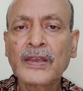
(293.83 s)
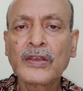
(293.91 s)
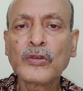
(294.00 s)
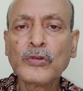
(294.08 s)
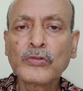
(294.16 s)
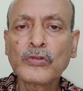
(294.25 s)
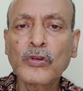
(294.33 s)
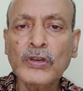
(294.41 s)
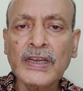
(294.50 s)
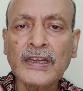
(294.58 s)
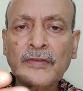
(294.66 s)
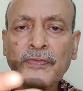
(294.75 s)
You
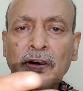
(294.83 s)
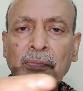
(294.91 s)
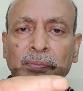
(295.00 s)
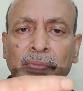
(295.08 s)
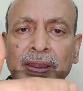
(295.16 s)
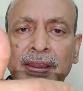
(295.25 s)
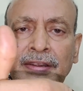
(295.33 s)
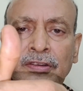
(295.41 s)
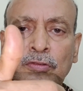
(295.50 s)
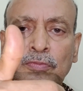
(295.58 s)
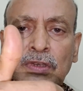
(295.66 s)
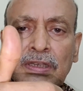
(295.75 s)
rotate from A
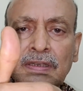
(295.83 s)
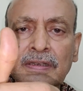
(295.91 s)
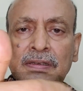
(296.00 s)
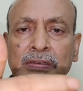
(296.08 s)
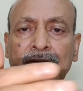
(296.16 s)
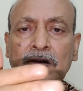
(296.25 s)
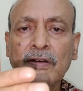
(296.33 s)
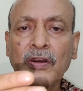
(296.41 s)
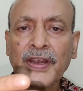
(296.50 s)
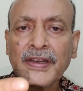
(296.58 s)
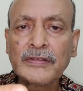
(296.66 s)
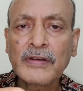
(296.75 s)
to B
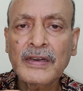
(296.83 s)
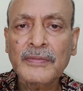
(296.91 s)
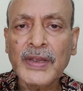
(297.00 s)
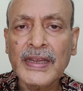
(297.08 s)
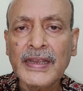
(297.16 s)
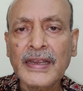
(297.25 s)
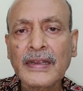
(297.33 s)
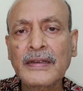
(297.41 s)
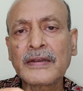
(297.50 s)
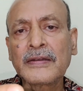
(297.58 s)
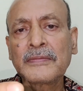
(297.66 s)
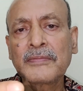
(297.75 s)
when you are making
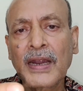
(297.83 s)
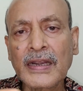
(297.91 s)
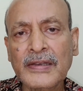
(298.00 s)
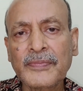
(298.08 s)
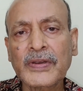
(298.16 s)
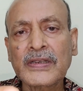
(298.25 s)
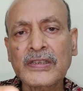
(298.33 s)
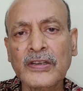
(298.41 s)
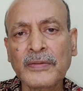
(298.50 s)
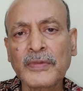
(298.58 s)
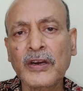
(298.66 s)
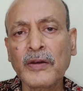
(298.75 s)

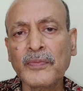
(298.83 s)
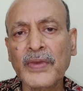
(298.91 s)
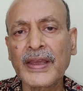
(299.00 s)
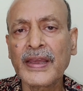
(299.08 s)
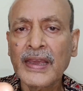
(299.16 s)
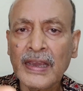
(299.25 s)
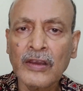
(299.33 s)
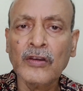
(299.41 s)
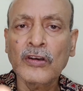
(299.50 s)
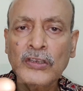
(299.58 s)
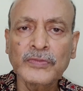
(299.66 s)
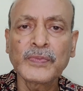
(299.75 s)
multiplication of A cross